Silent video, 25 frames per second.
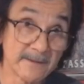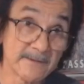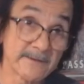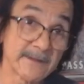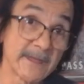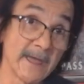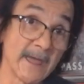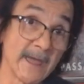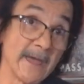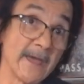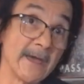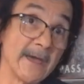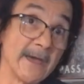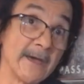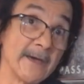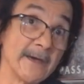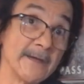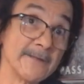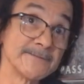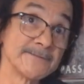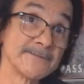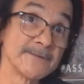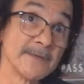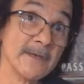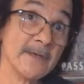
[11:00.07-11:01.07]

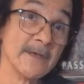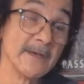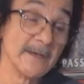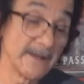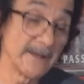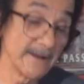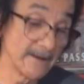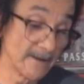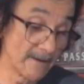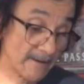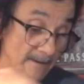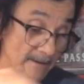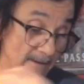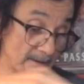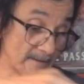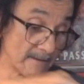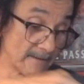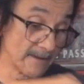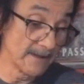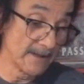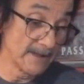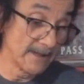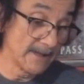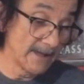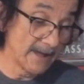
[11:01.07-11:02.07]
cans. You know,
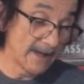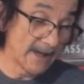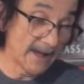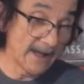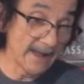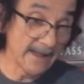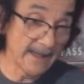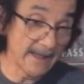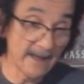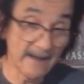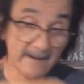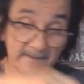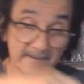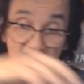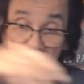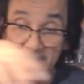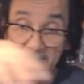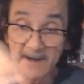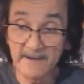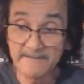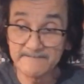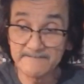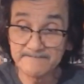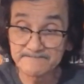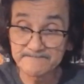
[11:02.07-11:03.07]
I have,
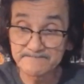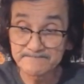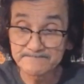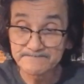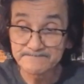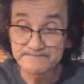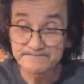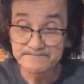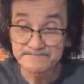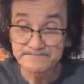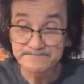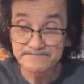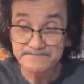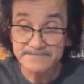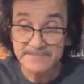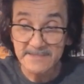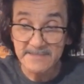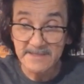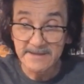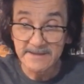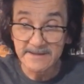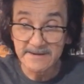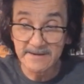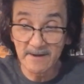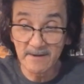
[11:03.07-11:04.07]

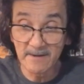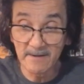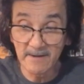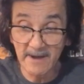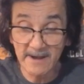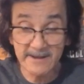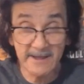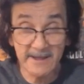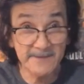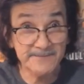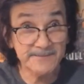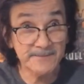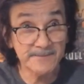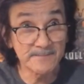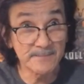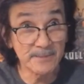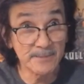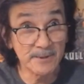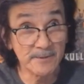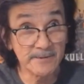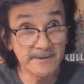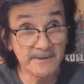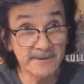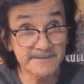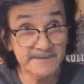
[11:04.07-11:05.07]
you know, I got some
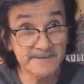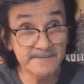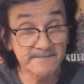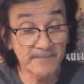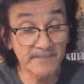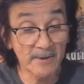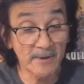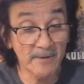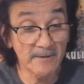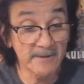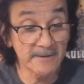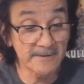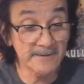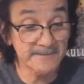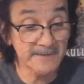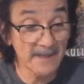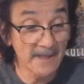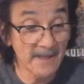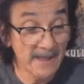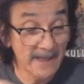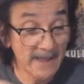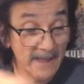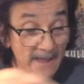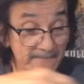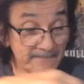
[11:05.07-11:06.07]
looters and burners.
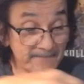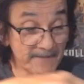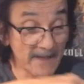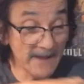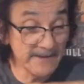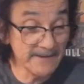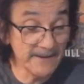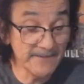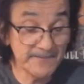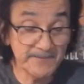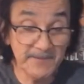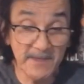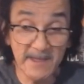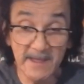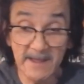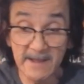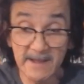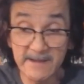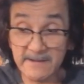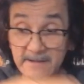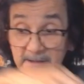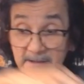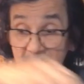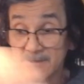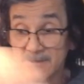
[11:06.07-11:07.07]
If
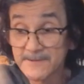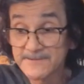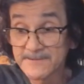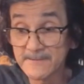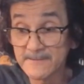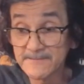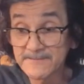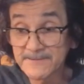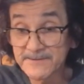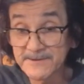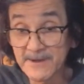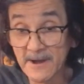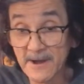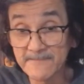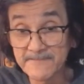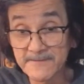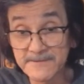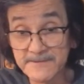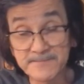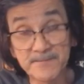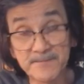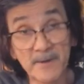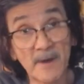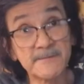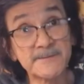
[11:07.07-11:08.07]
anything, some stuff is
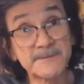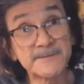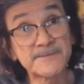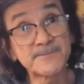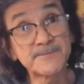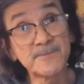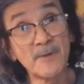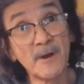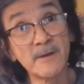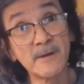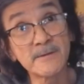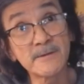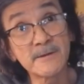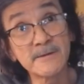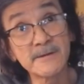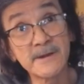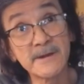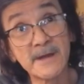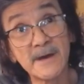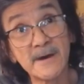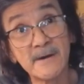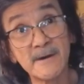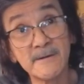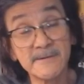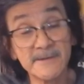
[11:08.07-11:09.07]
probably stronger
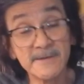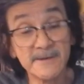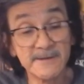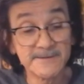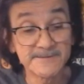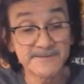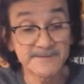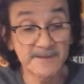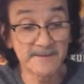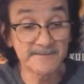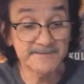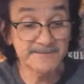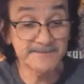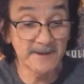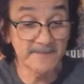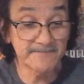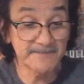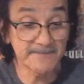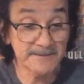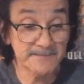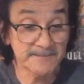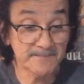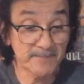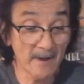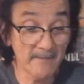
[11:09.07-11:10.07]
now. Some stuff
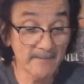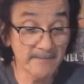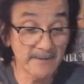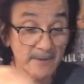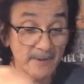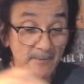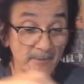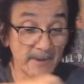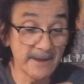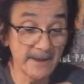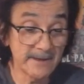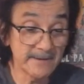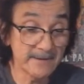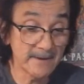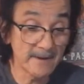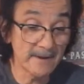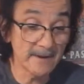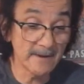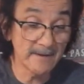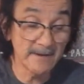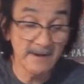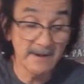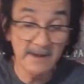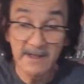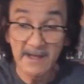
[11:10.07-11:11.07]
is probably
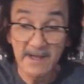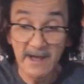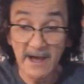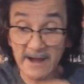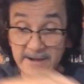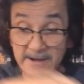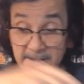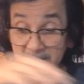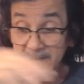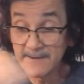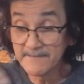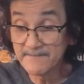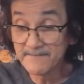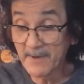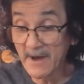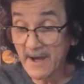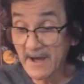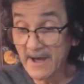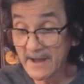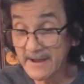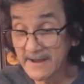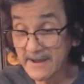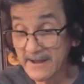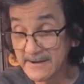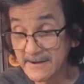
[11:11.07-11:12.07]
weaker. I didn't
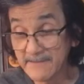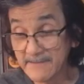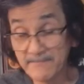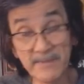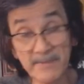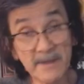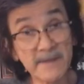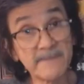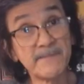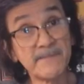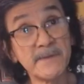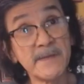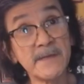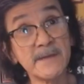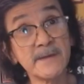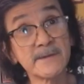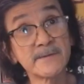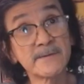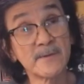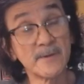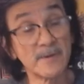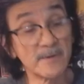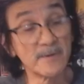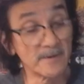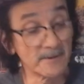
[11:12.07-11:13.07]
buy any big
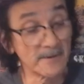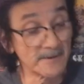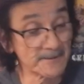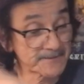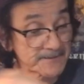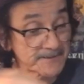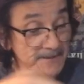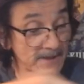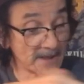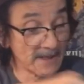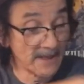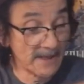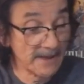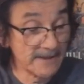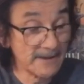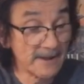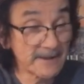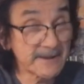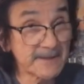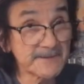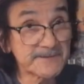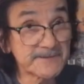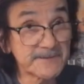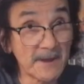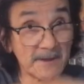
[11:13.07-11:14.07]
vehicles.
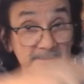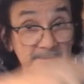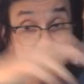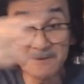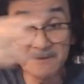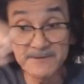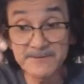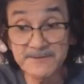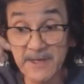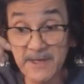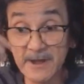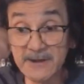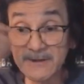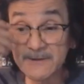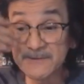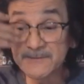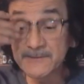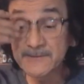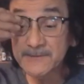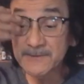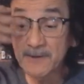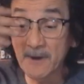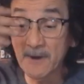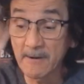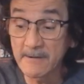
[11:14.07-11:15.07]
Like I said, I was just getting
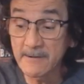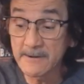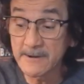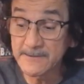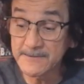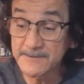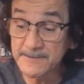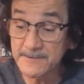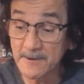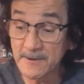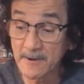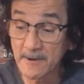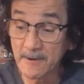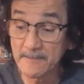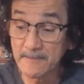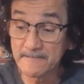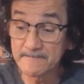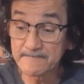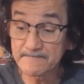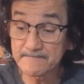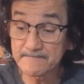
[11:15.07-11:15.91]
started, so.